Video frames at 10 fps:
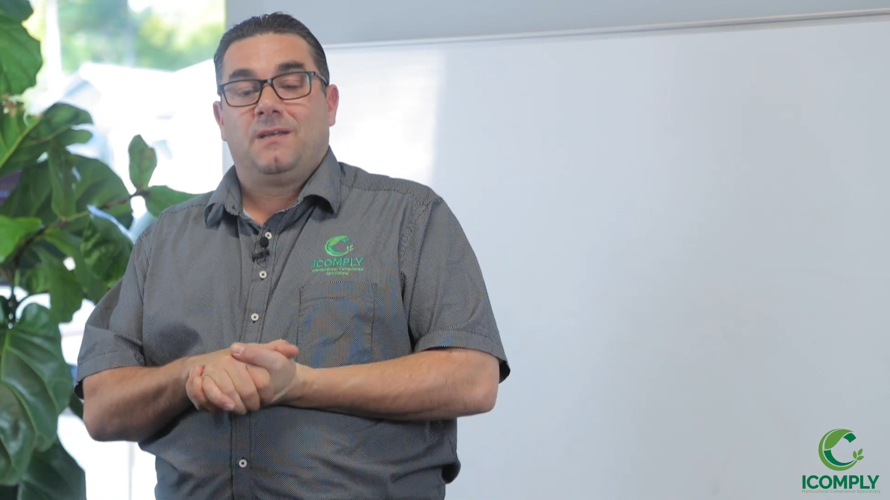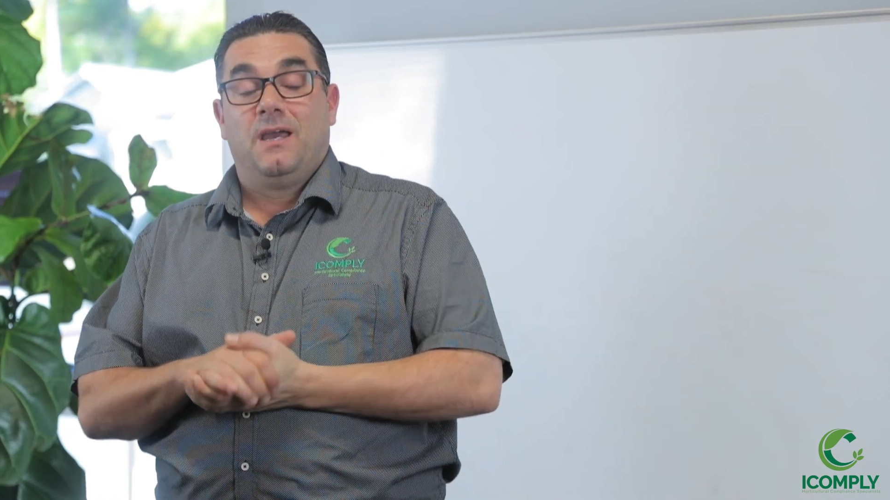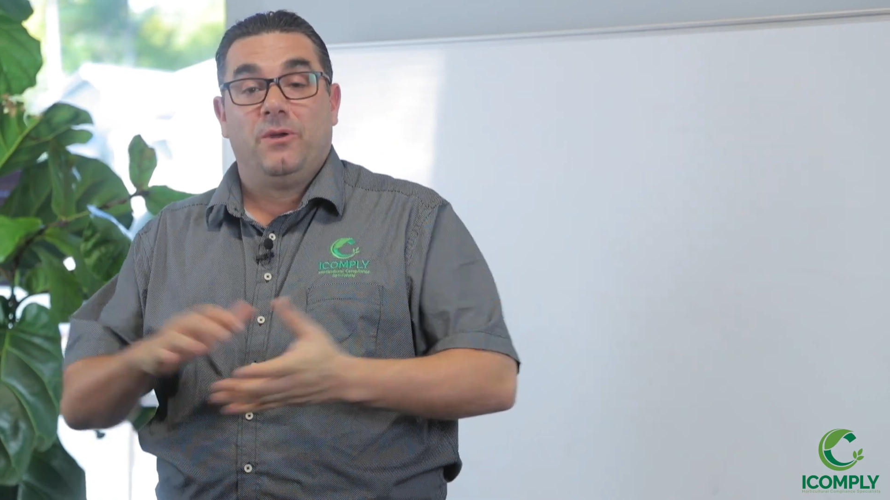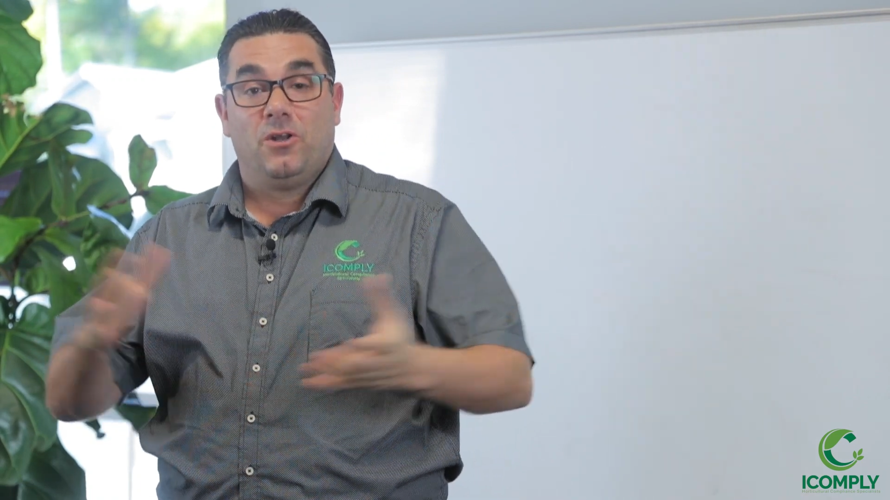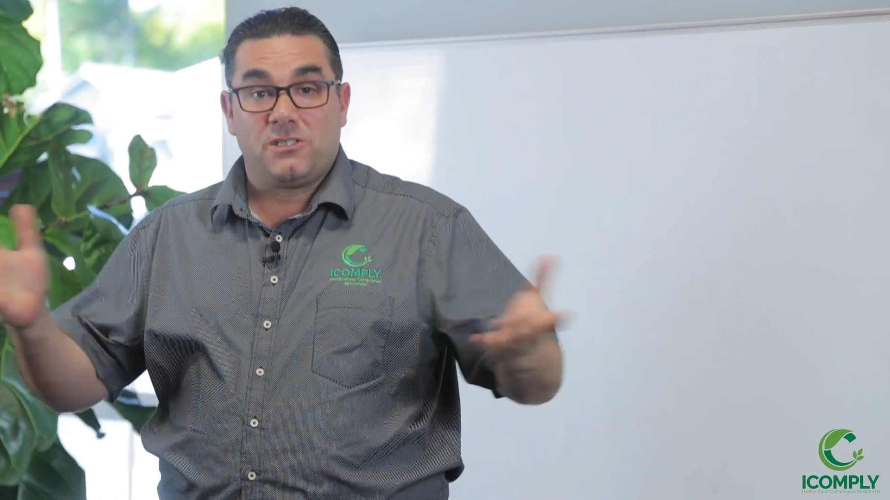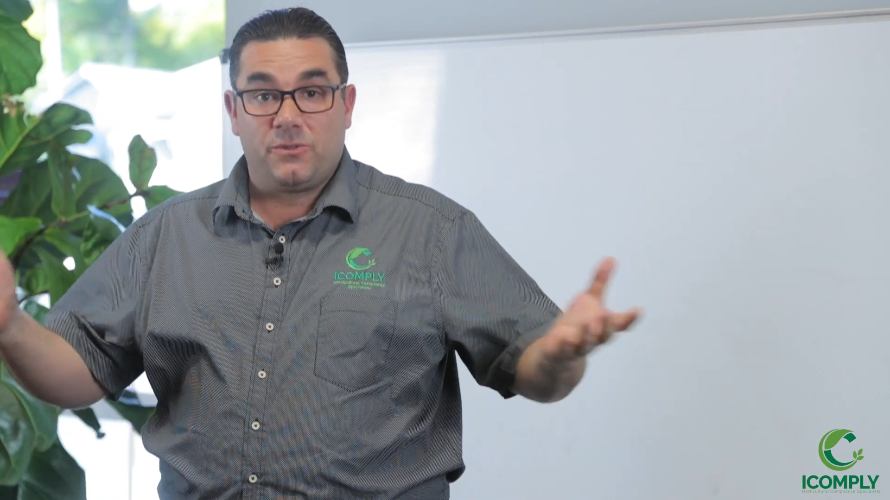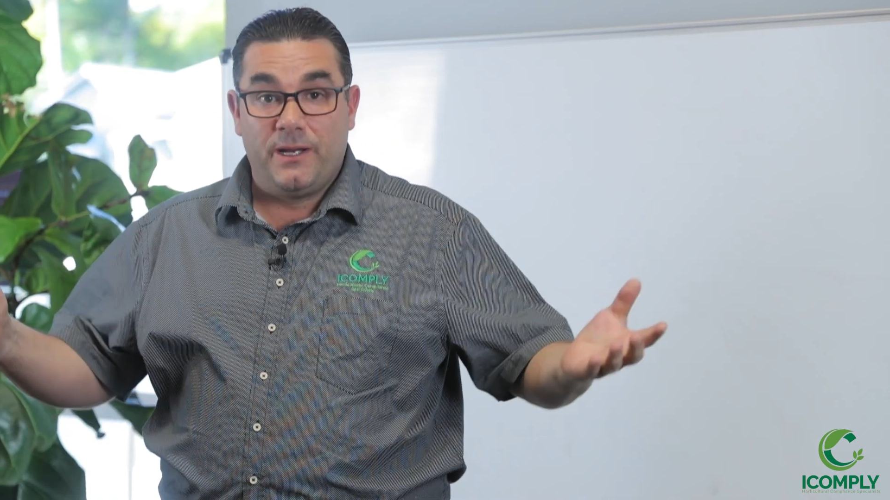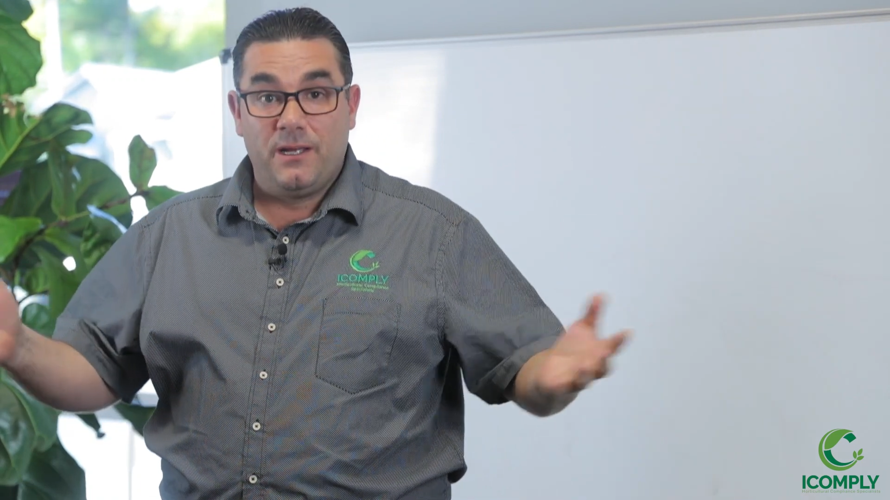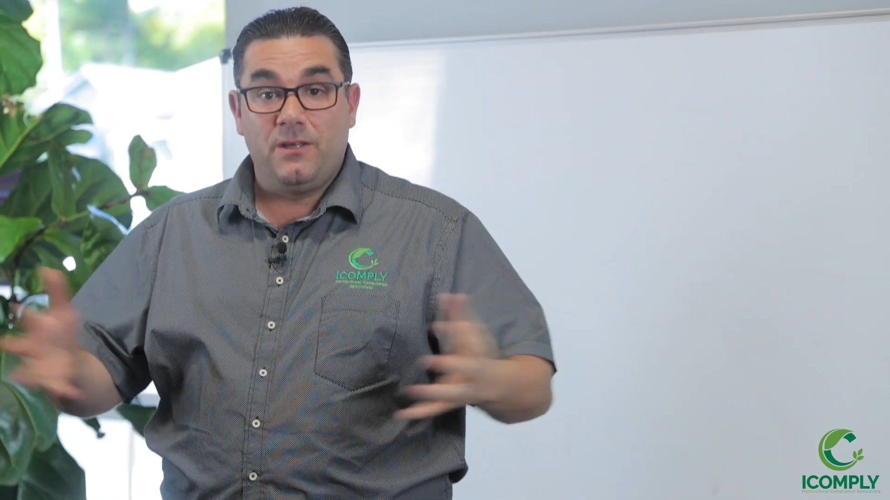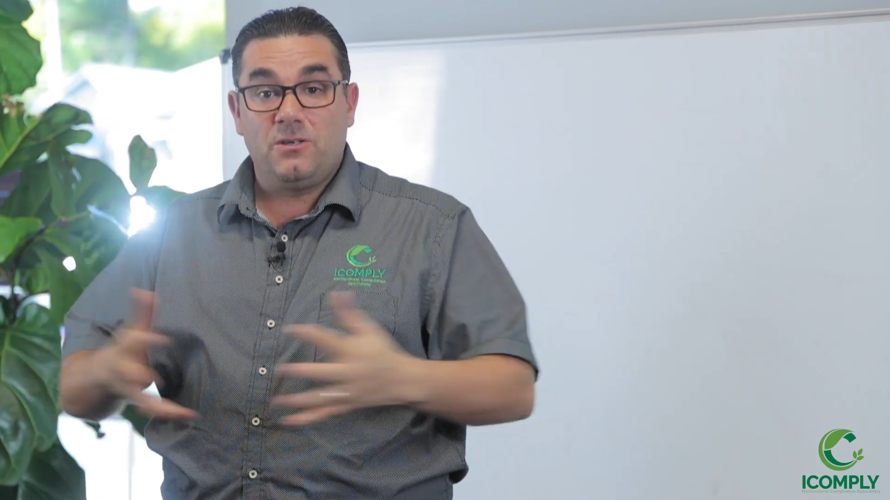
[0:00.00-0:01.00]
Okay, we lost
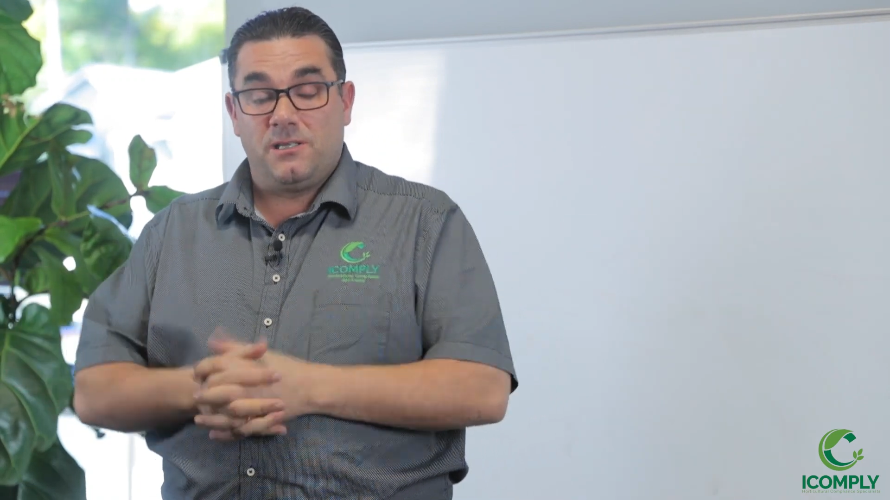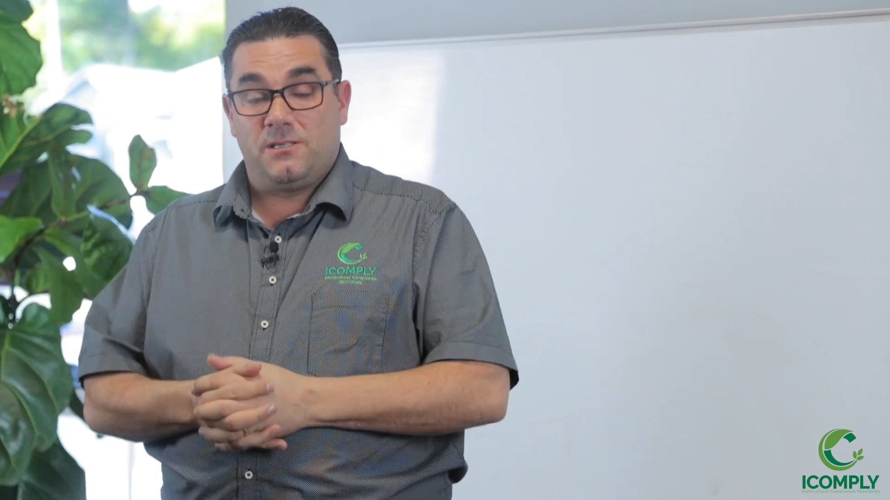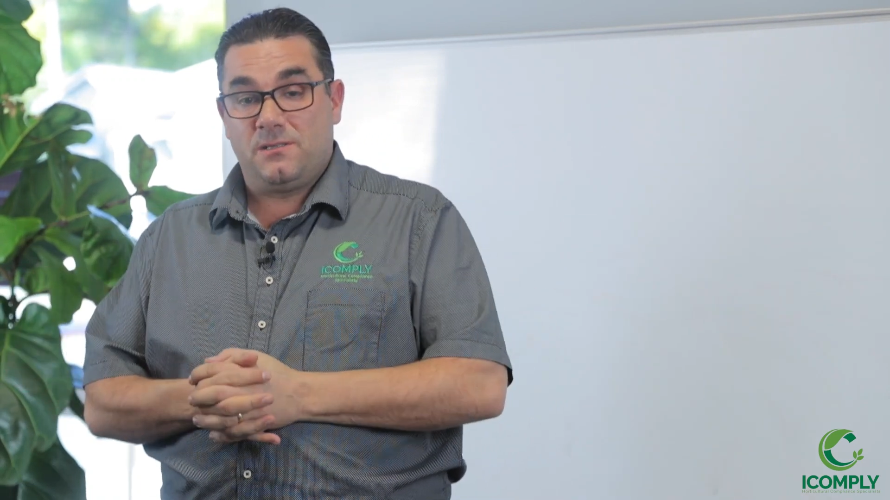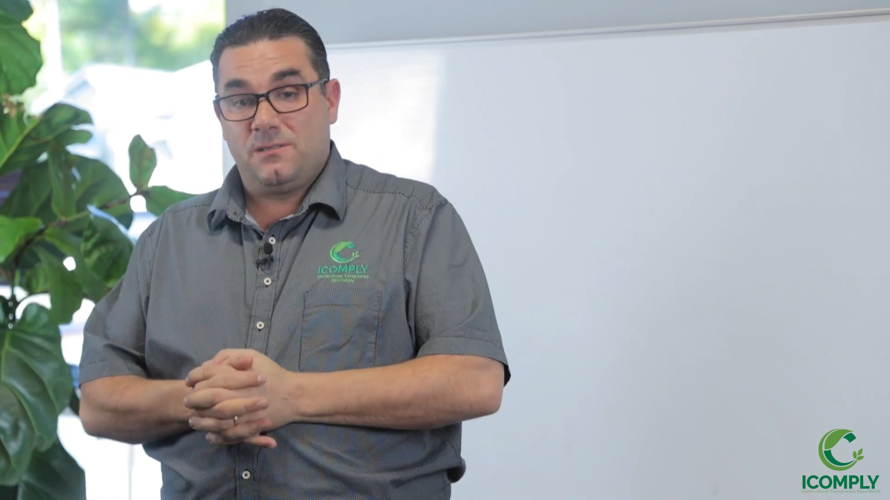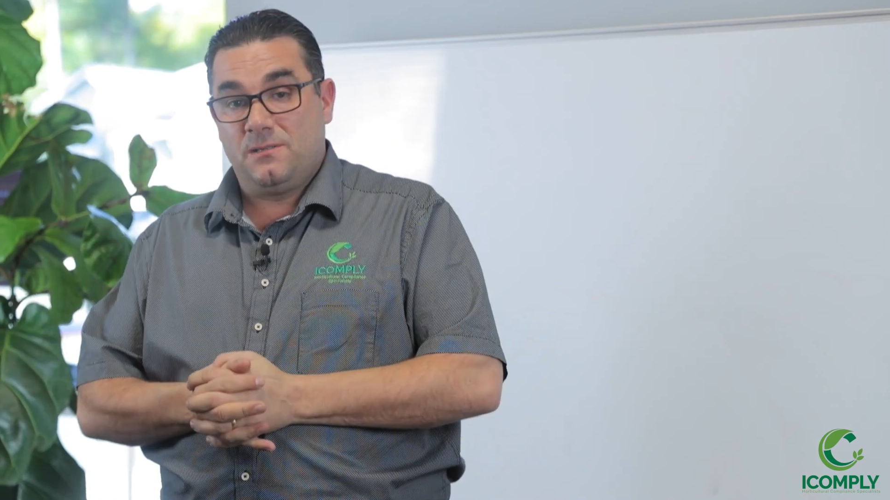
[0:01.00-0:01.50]
twenty of the Aussies,